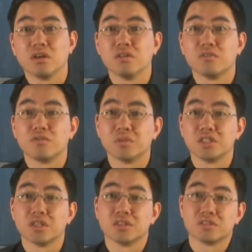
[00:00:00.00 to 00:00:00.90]
from the
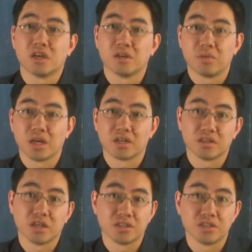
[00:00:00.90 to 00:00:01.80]
genocide back in
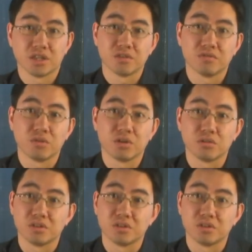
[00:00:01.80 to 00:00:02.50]
1994,